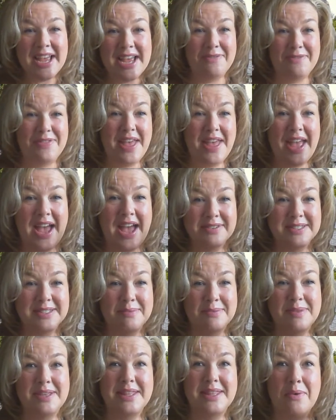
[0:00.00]
If they have
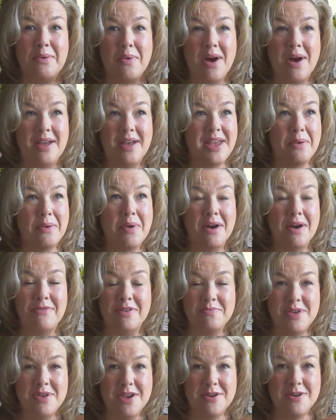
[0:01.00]
something that they want
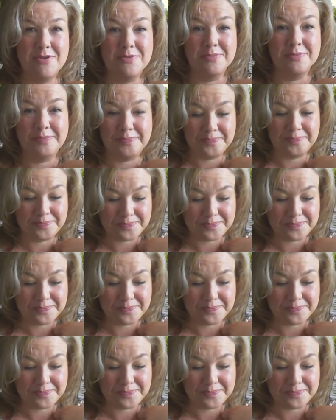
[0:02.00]
from you,